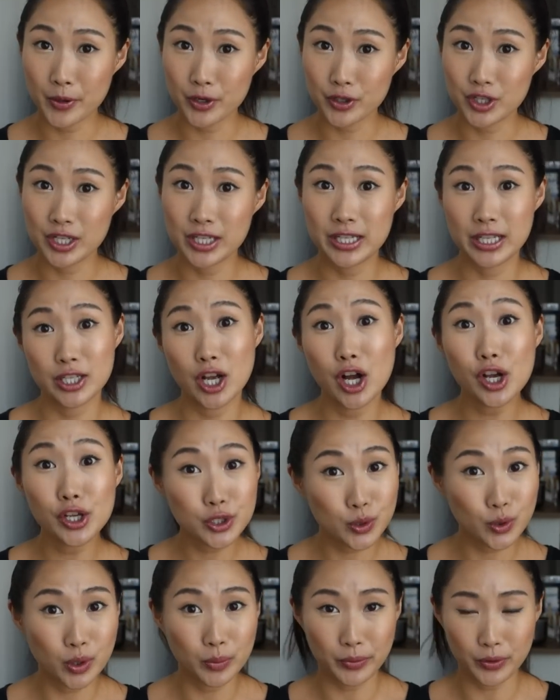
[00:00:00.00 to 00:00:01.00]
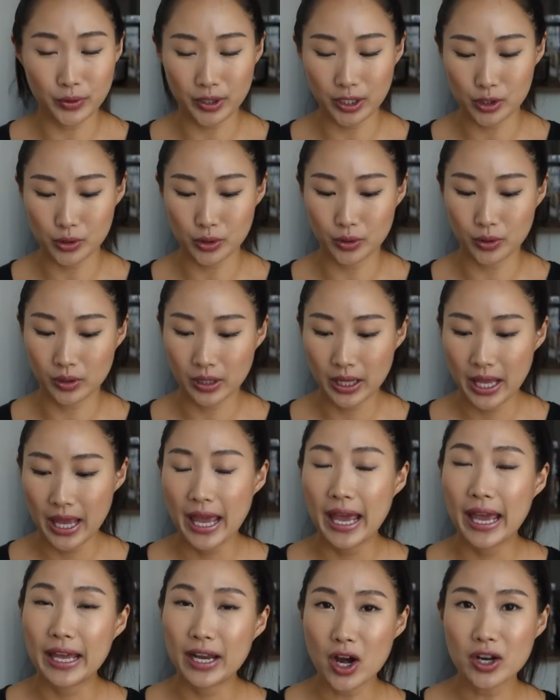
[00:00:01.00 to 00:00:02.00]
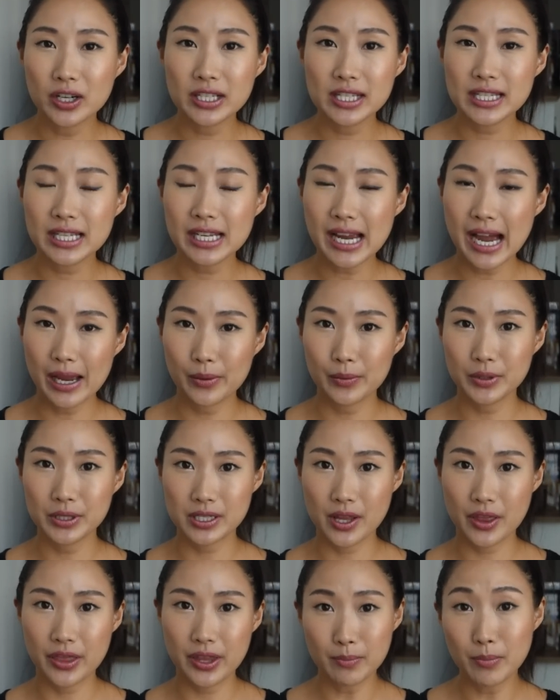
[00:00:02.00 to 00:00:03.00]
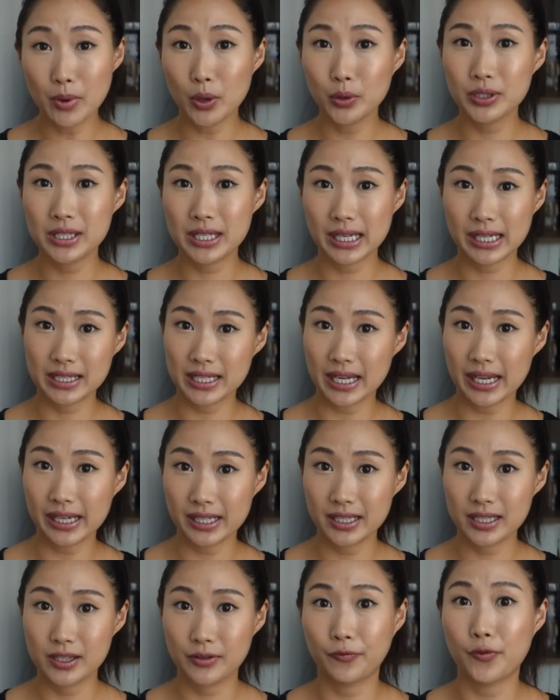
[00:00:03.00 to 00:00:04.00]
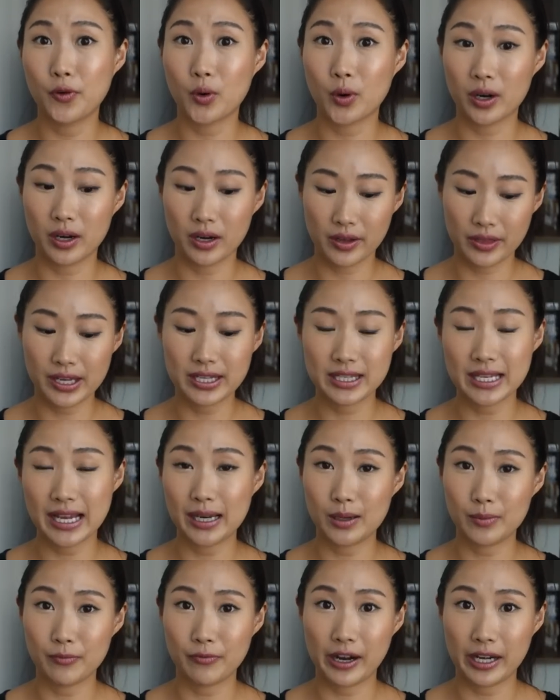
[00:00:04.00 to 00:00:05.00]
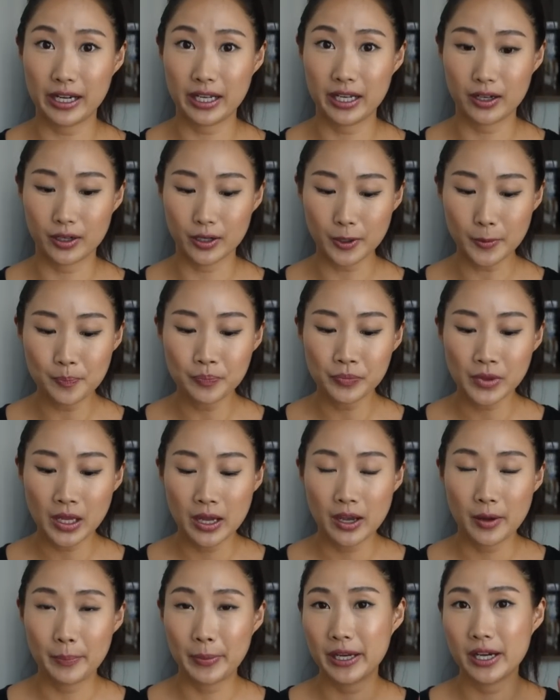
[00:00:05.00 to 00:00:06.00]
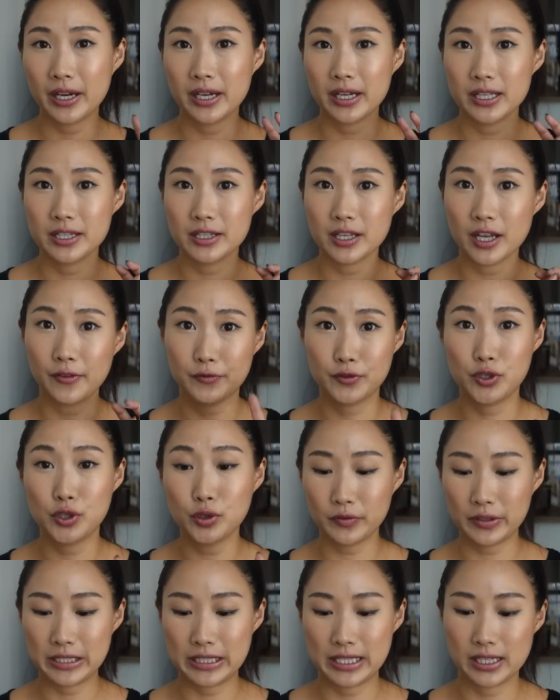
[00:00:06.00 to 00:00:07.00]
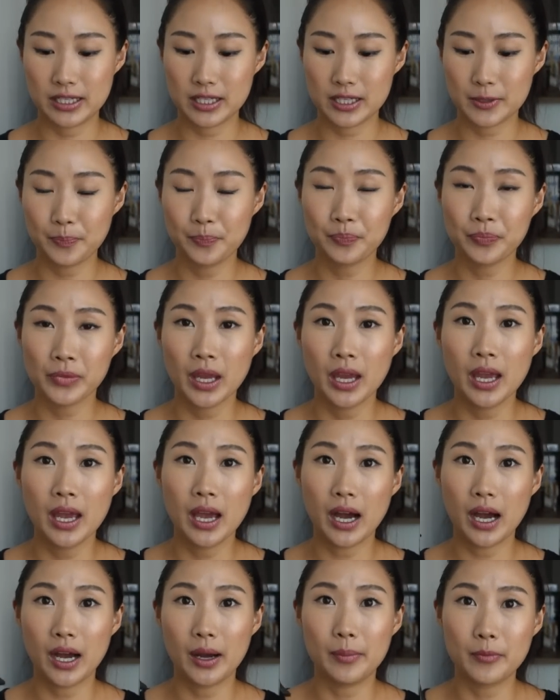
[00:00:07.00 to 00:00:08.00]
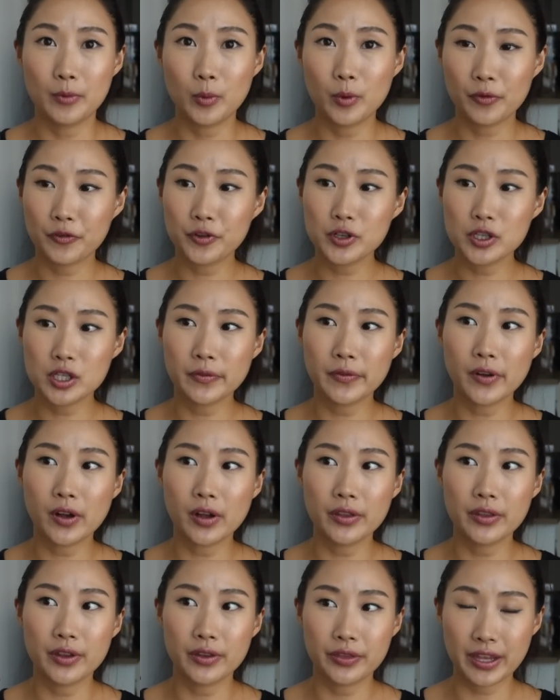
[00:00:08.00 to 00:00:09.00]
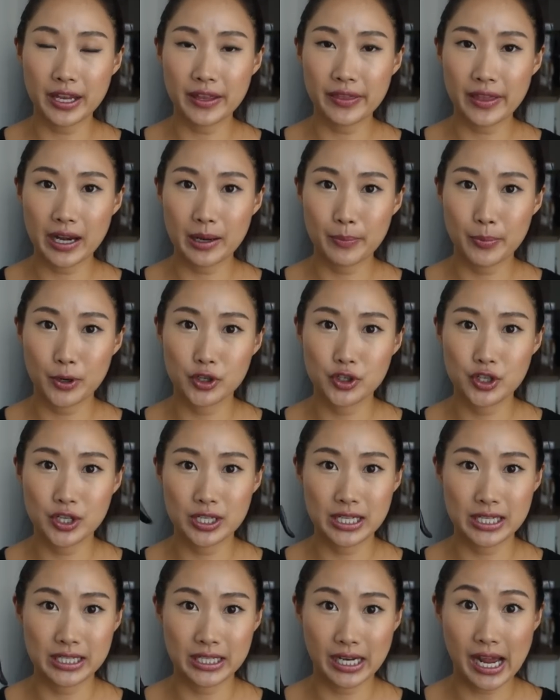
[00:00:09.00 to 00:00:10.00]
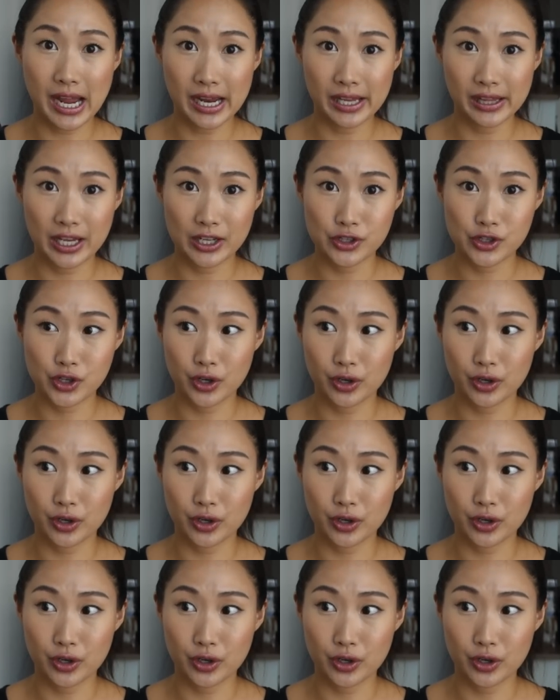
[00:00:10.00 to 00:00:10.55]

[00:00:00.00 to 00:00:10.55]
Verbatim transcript: purchase is also a beauty tool, and honestly I was the most excited for this item right here because of two reasons. Well, first of all, the thing that I purchased is an eyelash